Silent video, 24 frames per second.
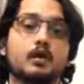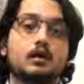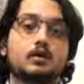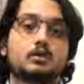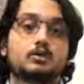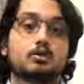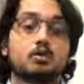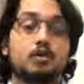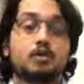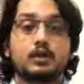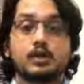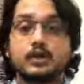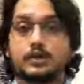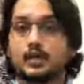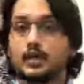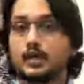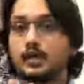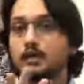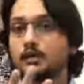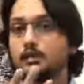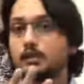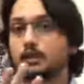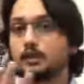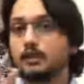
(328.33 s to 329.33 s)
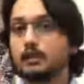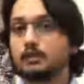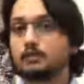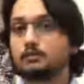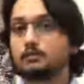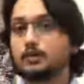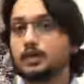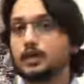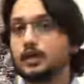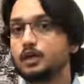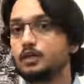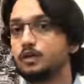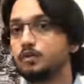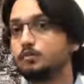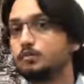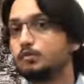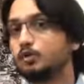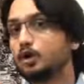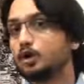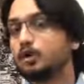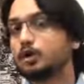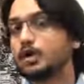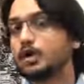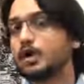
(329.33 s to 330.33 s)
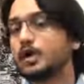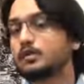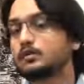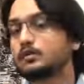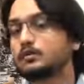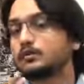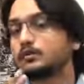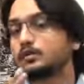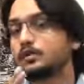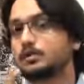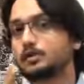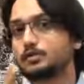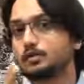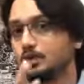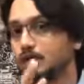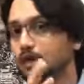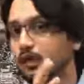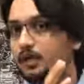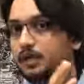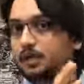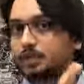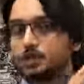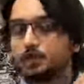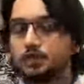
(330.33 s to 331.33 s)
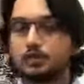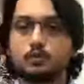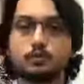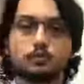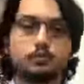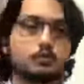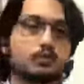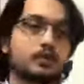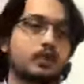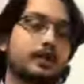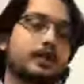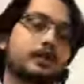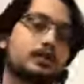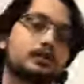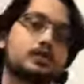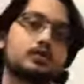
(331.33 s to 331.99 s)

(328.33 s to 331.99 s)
So all India uh, radio broadcasts English news, right?